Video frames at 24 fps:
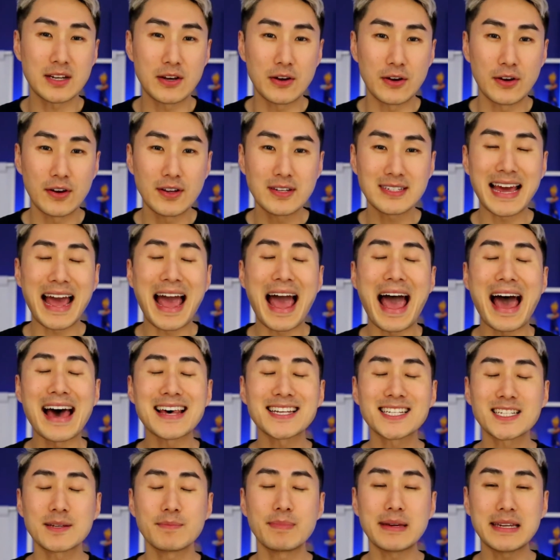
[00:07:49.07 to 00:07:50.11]
earns
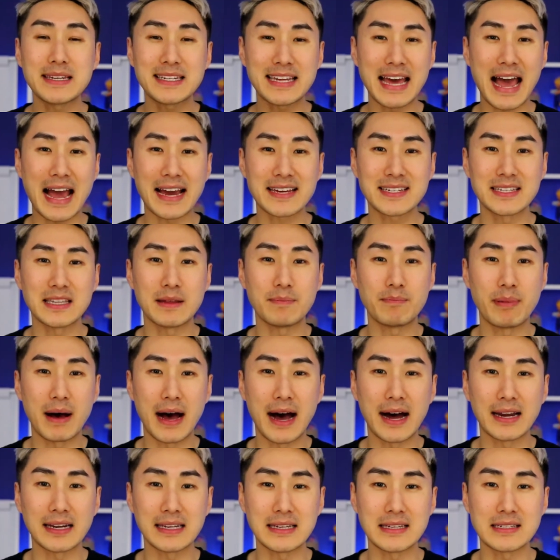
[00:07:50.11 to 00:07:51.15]
has to be taxed in the
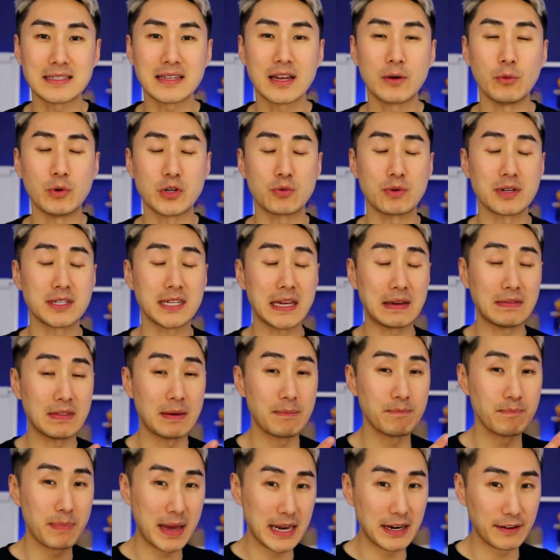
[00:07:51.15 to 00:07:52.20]
parties which receive the
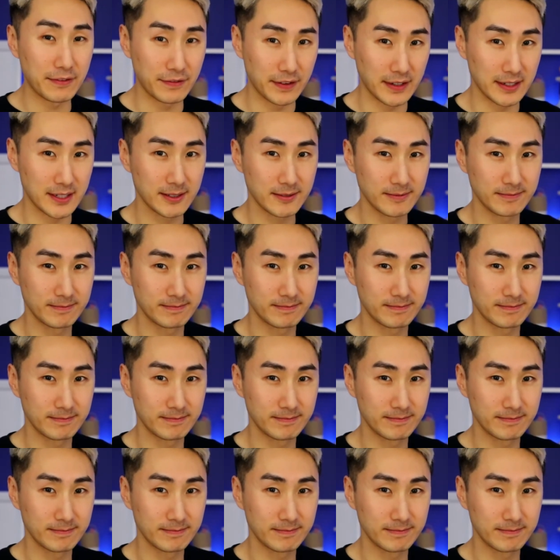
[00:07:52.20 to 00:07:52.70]
benefit.